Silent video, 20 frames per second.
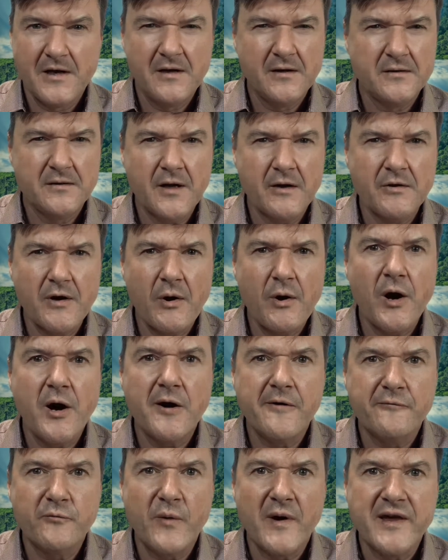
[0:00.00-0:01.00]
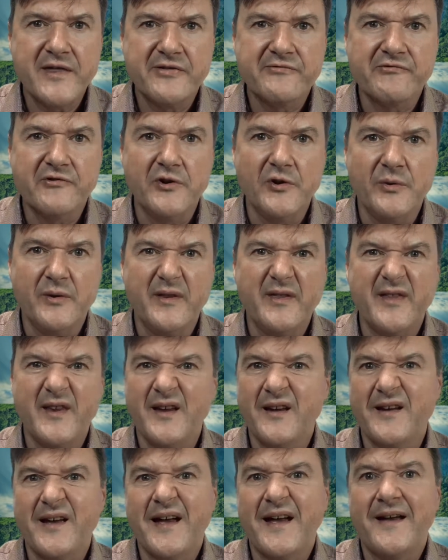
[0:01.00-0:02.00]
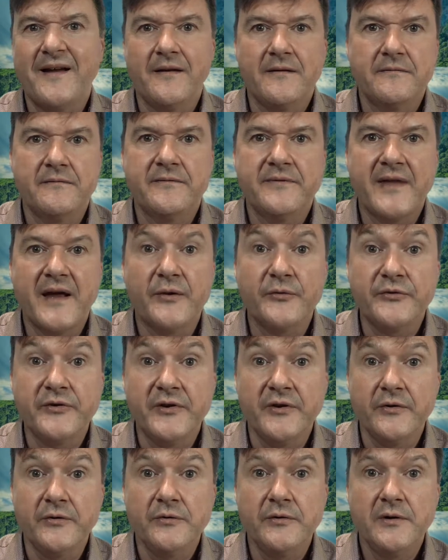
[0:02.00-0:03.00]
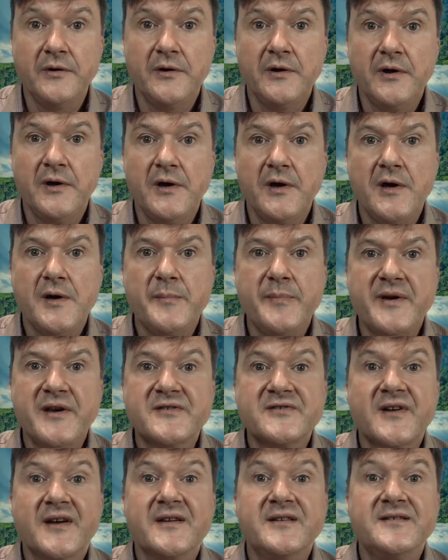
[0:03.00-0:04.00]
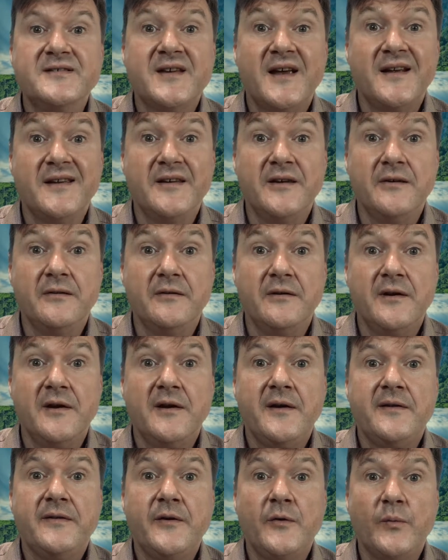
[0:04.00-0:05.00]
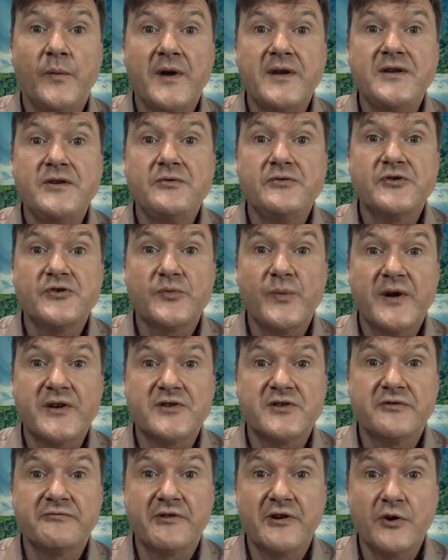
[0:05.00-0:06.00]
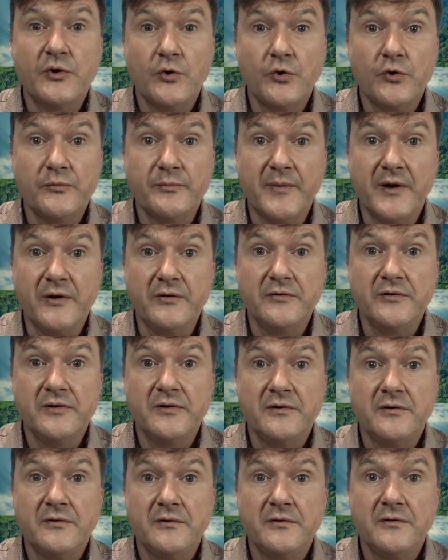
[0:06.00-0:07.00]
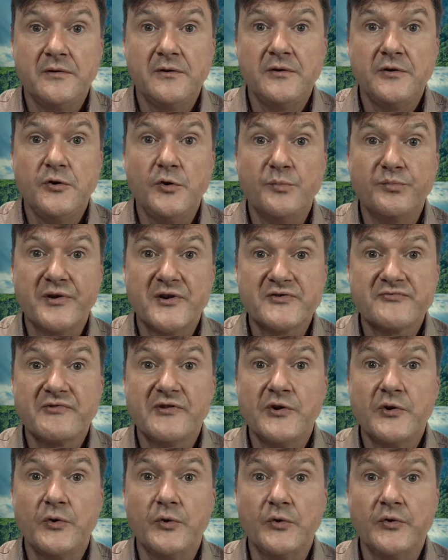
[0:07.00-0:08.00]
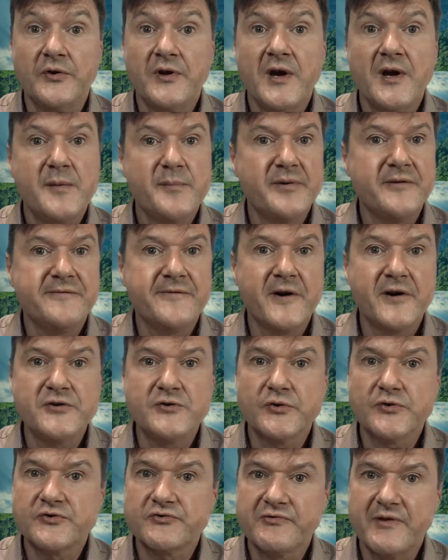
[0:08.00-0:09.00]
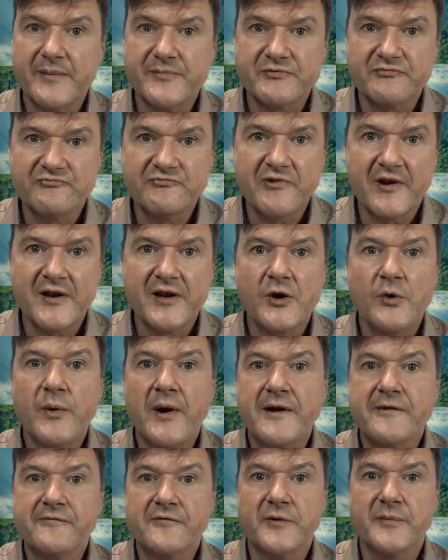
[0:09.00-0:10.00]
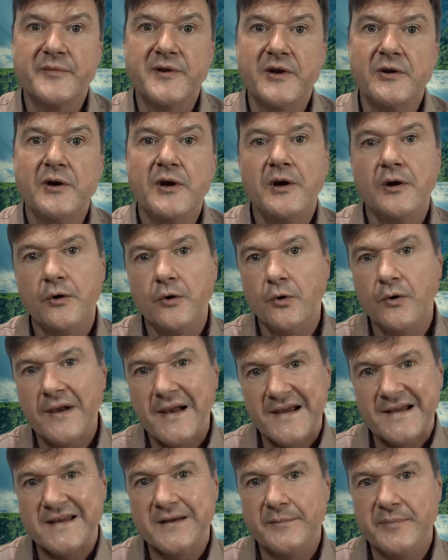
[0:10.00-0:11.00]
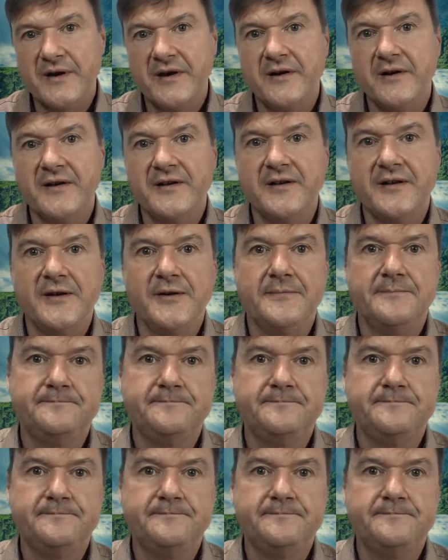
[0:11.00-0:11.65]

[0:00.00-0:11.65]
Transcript: Don't go halfway through and think, that'll do, because I can tell you that when you switch to record mode, you'll press record but find your script running away from you or lagging behind you.